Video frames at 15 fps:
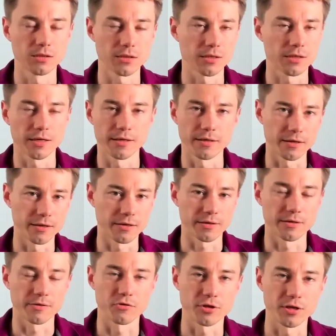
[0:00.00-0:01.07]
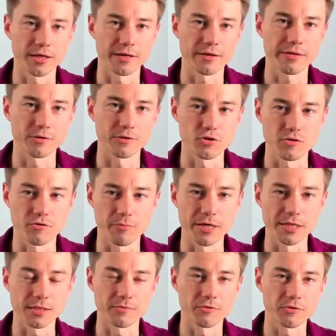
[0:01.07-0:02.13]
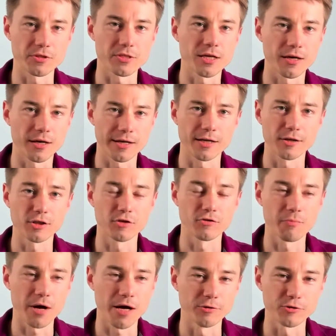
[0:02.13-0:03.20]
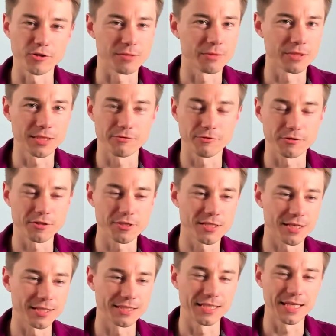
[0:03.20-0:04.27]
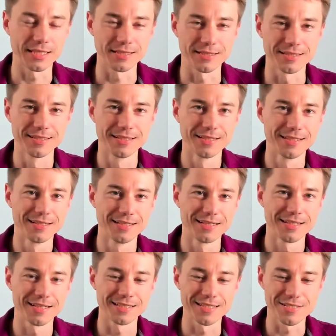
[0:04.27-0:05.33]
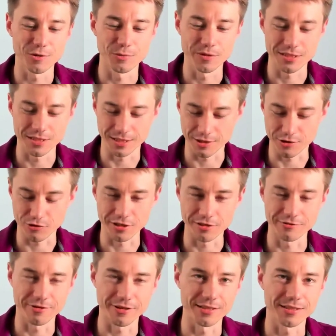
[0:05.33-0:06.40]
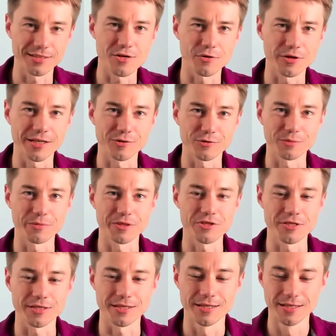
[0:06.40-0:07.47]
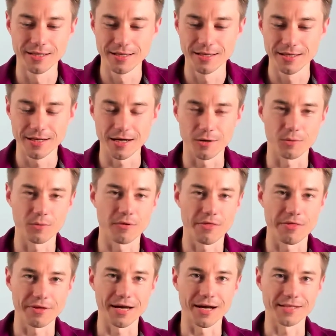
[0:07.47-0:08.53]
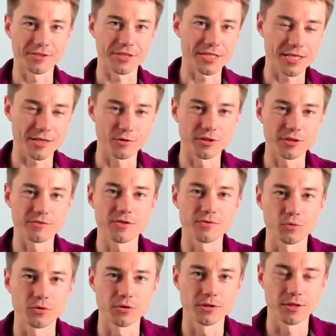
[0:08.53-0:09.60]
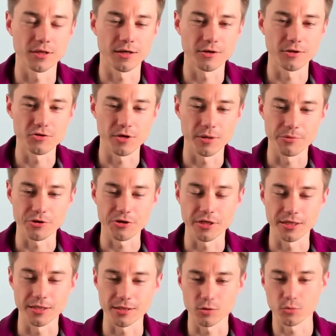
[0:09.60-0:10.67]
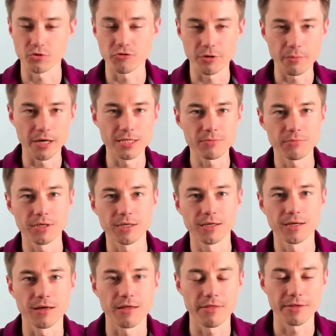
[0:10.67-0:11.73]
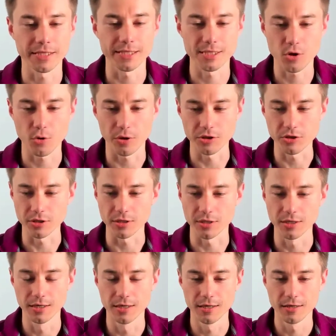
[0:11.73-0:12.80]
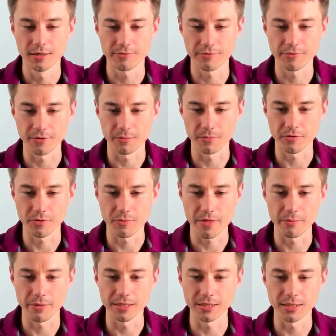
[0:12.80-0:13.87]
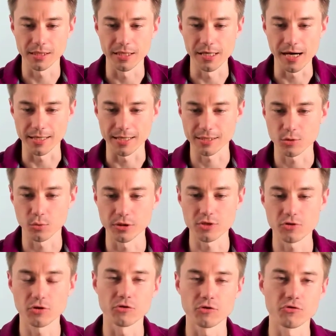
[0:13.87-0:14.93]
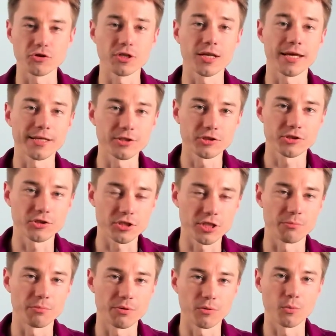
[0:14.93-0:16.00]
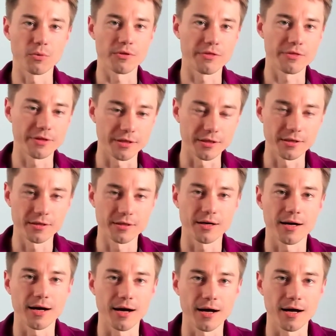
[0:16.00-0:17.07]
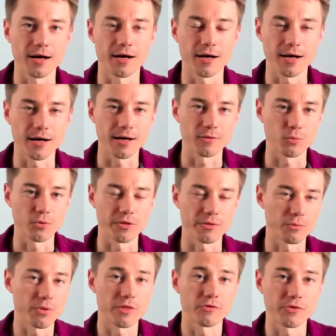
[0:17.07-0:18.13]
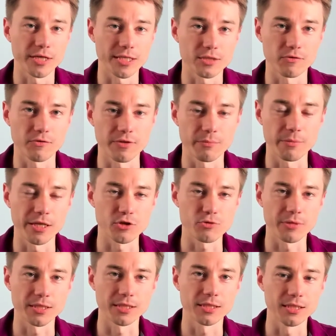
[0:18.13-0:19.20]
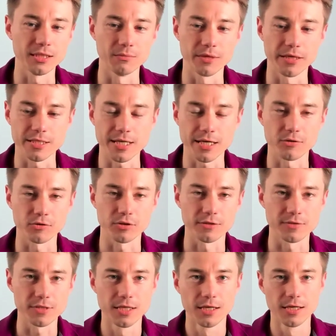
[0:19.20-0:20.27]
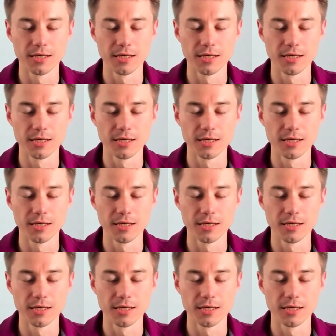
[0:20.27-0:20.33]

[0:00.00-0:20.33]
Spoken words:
I really like the use of metaphors. A colleague of mine uses metaphors daily, and it's always great fun. So I could imagine how the other executives would also appreciate it. Which reminds me of the next question from the mentee. He asked, "What is your relationship with the with the rest of the management team, executives?